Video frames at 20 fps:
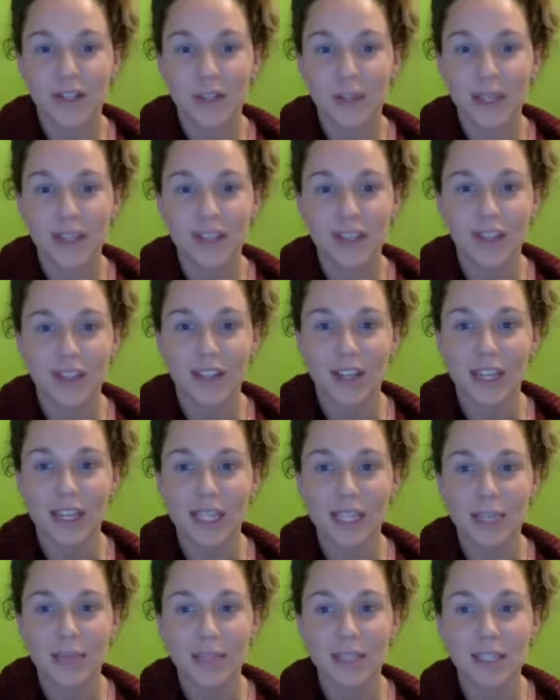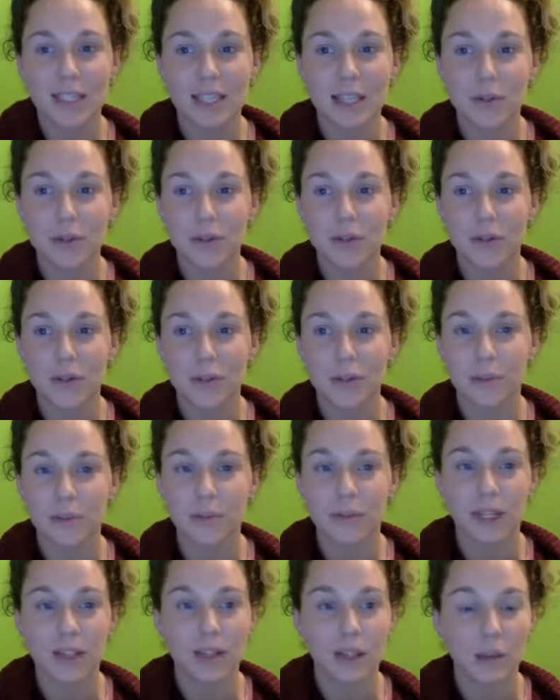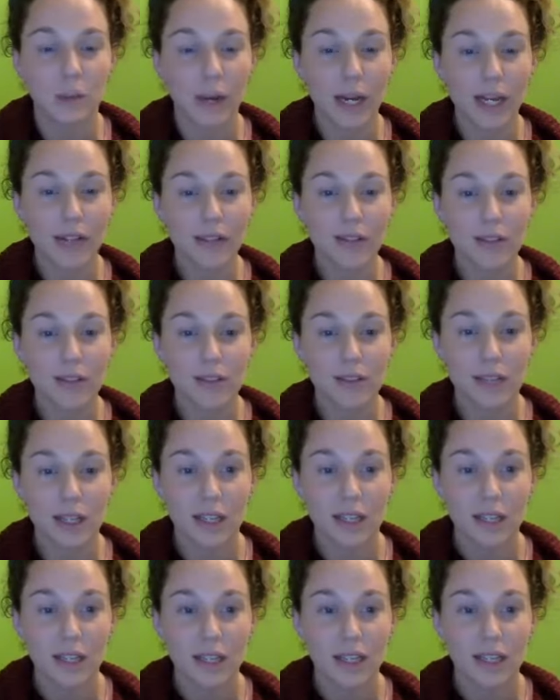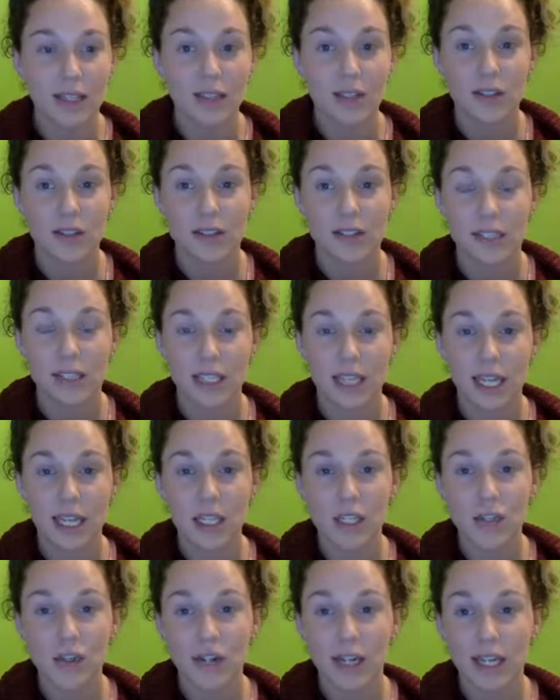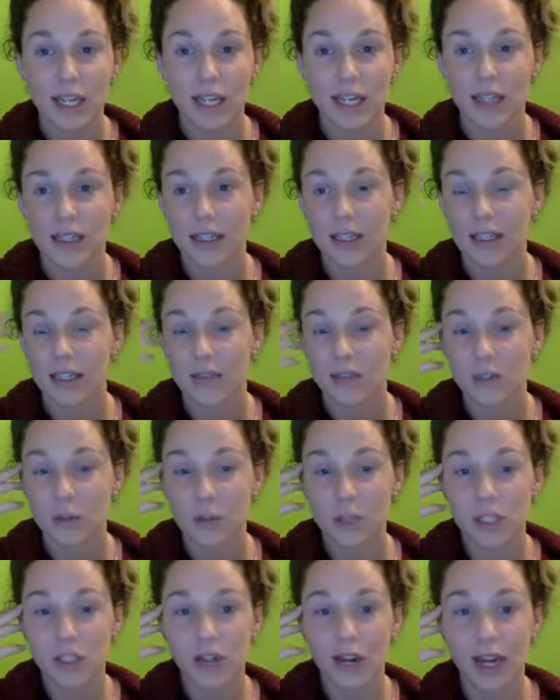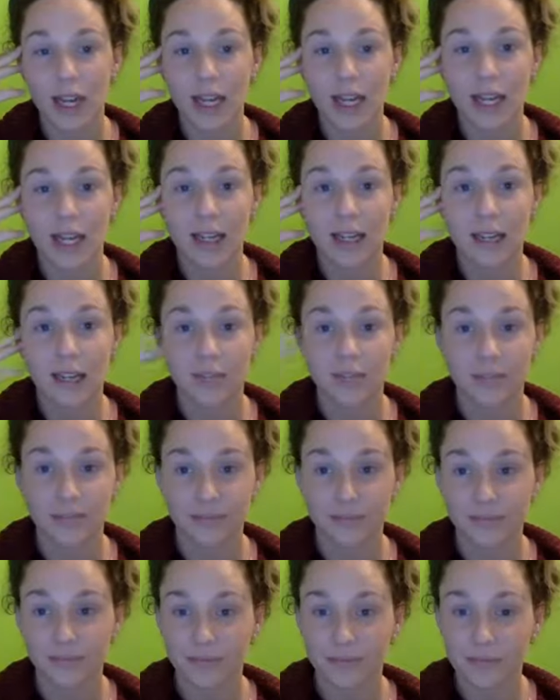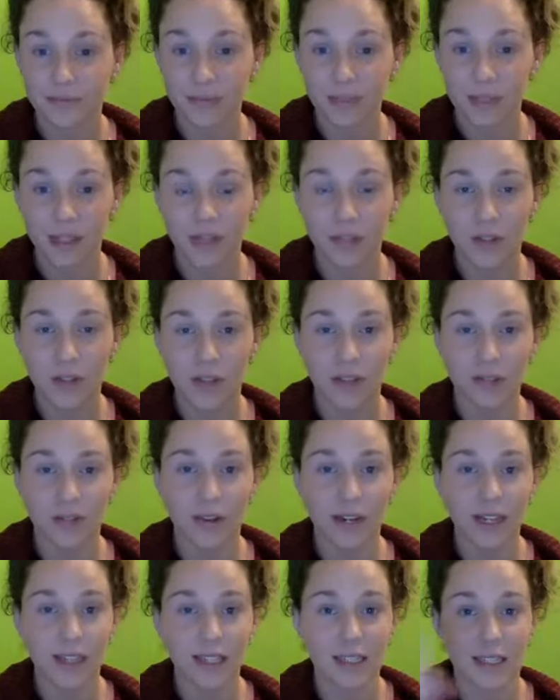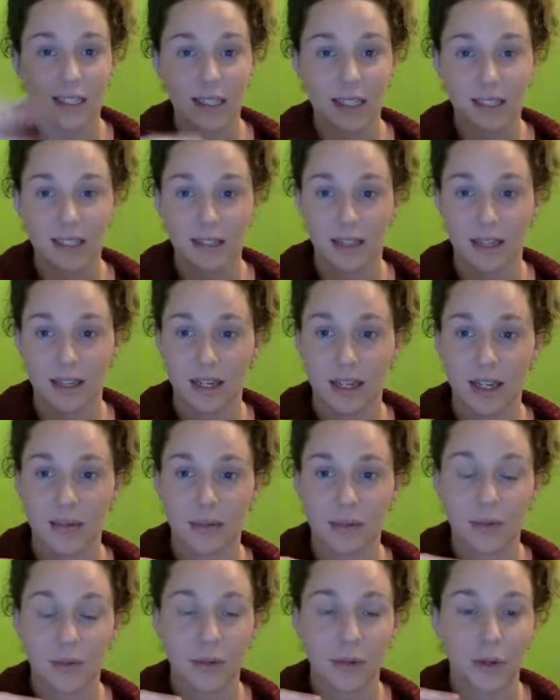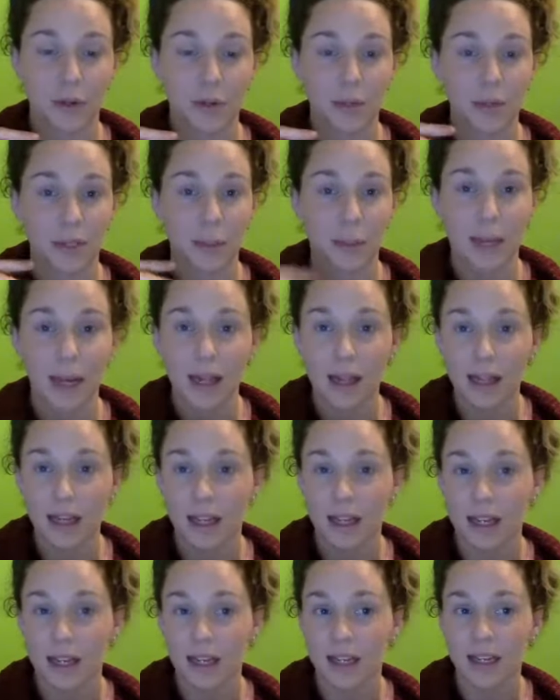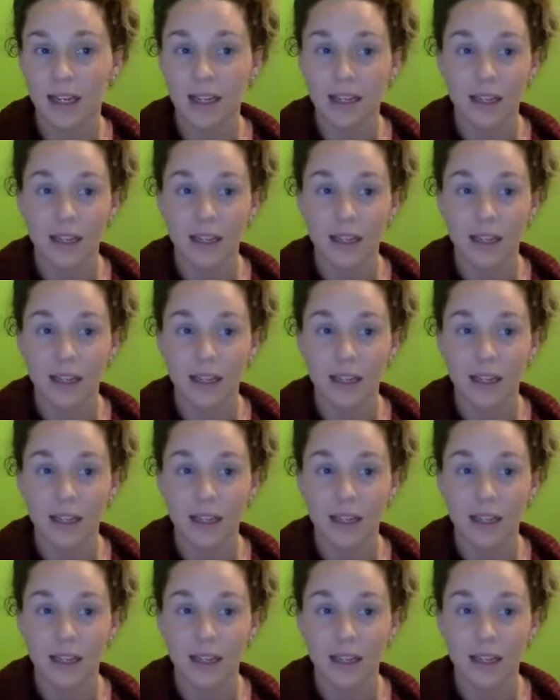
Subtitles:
best. So eucalyptus comes from New South Wales. So does the tea tree from Australia. You've got the frankincense that comes from Somalia,